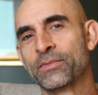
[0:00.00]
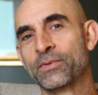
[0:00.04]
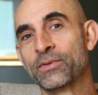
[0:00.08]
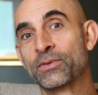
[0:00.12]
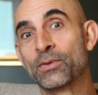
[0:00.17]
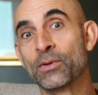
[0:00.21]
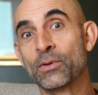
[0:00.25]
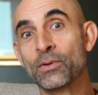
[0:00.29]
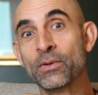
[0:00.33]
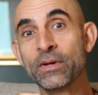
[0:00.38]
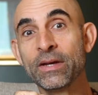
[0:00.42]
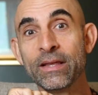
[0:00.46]

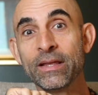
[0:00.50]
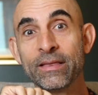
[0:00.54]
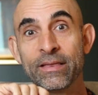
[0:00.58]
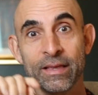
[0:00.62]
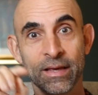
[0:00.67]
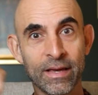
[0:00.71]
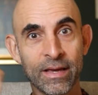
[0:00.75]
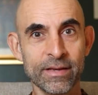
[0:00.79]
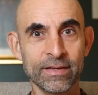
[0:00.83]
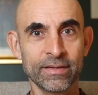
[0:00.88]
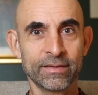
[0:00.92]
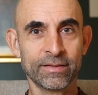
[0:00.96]
So look at
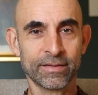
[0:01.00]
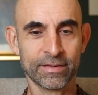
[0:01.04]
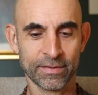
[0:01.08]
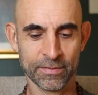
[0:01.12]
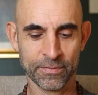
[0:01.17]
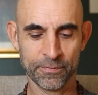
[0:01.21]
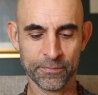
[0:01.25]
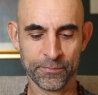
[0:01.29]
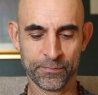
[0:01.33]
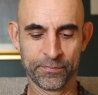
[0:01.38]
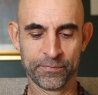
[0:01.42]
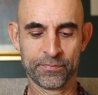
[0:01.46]

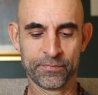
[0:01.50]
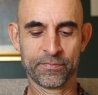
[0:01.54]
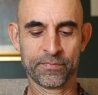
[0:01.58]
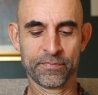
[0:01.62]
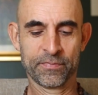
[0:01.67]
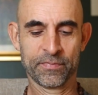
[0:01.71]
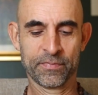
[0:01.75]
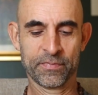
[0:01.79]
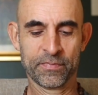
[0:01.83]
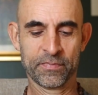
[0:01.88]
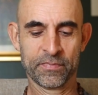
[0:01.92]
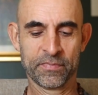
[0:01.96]
this.
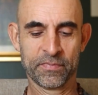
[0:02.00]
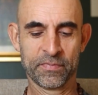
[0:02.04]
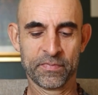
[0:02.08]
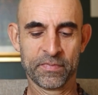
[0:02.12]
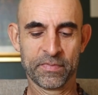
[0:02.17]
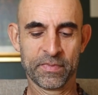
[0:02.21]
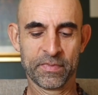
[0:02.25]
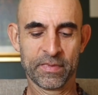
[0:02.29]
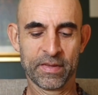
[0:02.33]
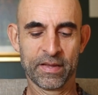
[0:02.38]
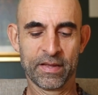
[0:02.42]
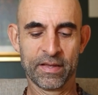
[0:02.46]

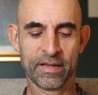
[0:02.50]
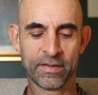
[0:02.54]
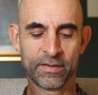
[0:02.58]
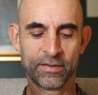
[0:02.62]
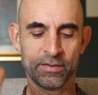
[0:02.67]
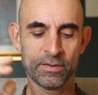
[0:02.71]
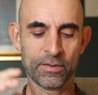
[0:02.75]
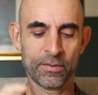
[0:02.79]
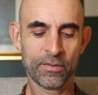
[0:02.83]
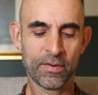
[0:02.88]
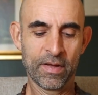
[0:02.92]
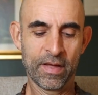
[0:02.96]

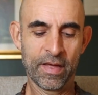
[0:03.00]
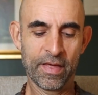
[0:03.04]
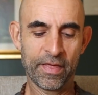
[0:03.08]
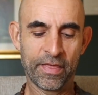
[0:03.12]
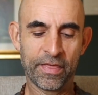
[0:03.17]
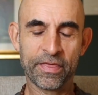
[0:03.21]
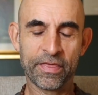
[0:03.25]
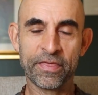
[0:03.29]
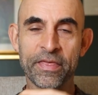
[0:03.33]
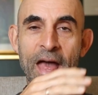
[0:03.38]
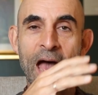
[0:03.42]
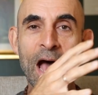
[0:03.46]
So
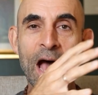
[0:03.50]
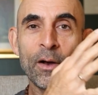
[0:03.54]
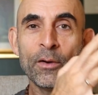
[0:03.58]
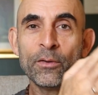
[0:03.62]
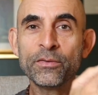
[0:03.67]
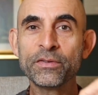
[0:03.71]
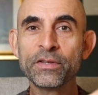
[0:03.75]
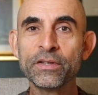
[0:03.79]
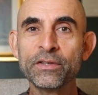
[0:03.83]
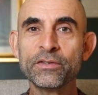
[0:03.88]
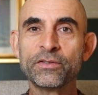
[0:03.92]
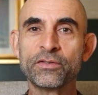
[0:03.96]

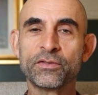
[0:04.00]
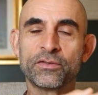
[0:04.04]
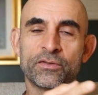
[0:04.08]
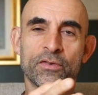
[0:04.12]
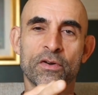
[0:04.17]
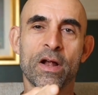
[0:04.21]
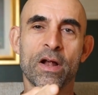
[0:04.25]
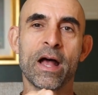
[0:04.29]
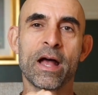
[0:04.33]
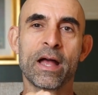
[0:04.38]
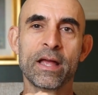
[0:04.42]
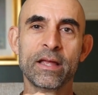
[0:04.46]
thousands
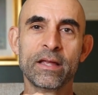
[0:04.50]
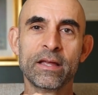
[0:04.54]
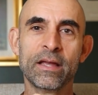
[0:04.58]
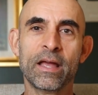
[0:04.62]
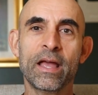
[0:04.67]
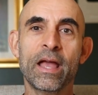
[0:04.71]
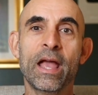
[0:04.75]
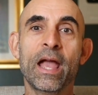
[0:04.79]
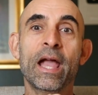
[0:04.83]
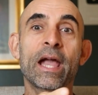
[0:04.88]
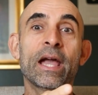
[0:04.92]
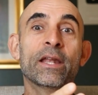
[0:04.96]
try,
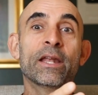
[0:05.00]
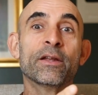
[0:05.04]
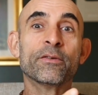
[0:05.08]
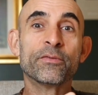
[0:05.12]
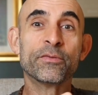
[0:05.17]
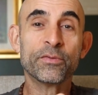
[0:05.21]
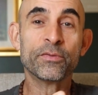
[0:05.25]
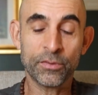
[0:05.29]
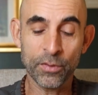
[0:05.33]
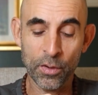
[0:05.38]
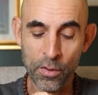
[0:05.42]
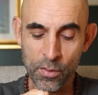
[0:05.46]
and
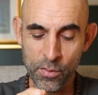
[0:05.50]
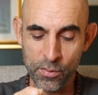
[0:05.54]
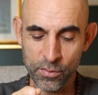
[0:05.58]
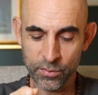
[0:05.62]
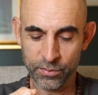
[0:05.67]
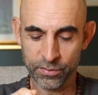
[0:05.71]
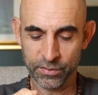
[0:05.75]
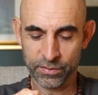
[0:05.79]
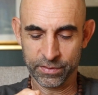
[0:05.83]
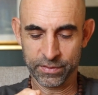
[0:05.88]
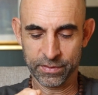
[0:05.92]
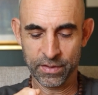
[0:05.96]
of
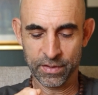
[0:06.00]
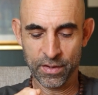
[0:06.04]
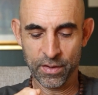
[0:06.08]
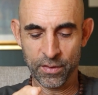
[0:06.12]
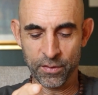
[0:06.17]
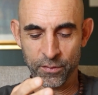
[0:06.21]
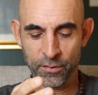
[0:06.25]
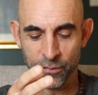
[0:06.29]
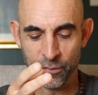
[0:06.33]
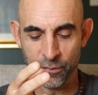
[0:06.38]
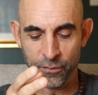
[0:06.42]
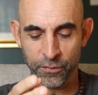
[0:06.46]
those
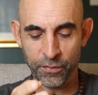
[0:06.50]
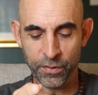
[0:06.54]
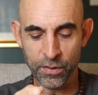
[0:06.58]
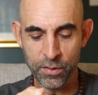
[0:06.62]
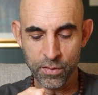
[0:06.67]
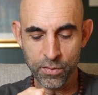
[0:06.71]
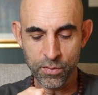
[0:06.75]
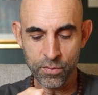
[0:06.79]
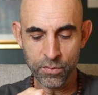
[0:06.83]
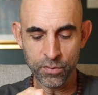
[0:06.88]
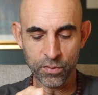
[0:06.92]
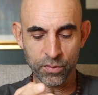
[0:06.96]

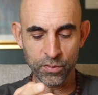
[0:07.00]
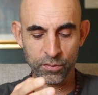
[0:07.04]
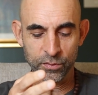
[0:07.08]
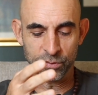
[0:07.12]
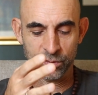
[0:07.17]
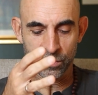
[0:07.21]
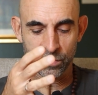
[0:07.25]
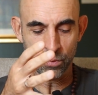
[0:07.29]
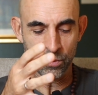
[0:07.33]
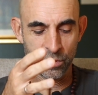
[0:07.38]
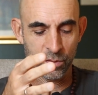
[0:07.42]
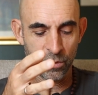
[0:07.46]
few
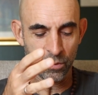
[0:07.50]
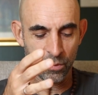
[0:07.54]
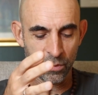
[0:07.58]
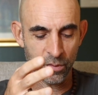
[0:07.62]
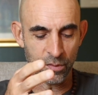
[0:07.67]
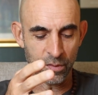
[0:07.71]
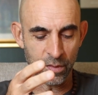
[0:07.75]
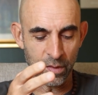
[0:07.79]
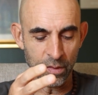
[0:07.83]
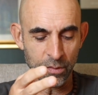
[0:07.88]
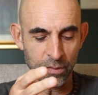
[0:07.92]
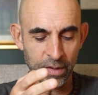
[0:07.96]

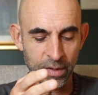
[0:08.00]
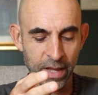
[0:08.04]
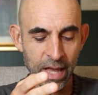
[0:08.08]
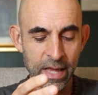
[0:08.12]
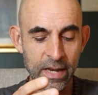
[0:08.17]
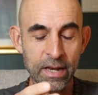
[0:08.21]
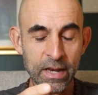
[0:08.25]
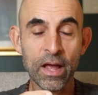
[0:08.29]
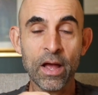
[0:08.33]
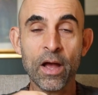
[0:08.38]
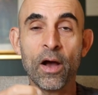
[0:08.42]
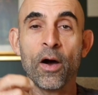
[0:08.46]
who
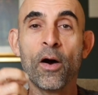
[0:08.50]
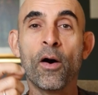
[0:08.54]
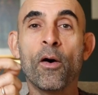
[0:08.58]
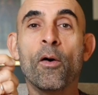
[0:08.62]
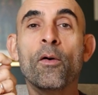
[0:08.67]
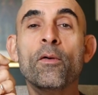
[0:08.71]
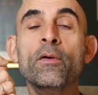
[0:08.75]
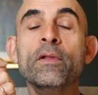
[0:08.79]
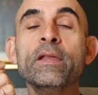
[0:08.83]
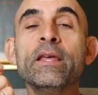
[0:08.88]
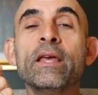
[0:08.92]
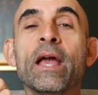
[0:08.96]
get,
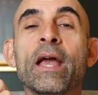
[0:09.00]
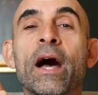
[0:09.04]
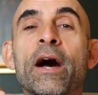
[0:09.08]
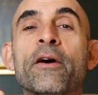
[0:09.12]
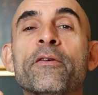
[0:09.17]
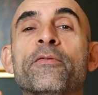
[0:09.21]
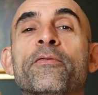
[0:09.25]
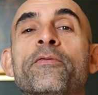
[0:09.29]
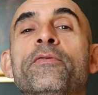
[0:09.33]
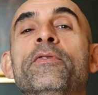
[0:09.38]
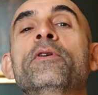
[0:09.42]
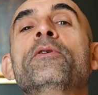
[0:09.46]
only
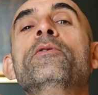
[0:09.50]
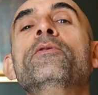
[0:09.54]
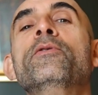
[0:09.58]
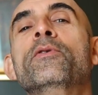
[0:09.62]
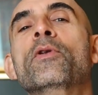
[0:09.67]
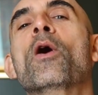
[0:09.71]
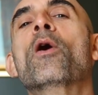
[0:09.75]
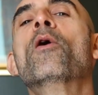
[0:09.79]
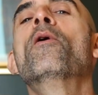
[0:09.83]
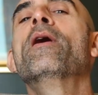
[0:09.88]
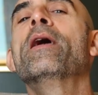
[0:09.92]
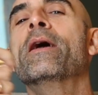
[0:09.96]
a few
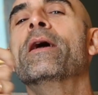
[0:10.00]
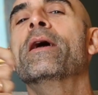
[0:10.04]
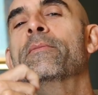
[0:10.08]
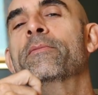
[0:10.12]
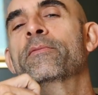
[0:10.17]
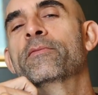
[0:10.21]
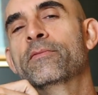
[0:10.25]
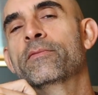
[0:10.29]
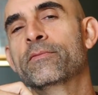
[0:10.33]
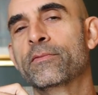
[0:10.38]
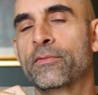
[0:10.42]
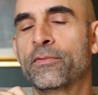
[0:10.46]
know
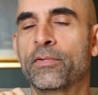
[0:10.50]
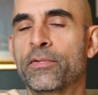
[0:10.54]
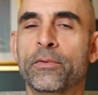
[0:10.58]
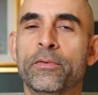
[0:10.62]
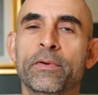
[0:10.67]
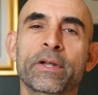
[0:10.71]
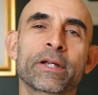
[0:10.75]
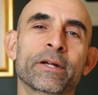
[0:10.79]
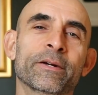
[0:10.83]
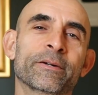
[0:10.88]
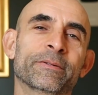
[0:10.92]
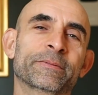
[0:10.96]
him for
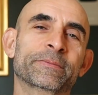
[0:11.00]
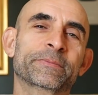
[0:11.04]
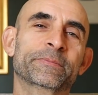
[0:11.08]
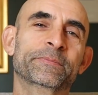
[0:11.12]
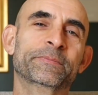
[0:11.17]
real.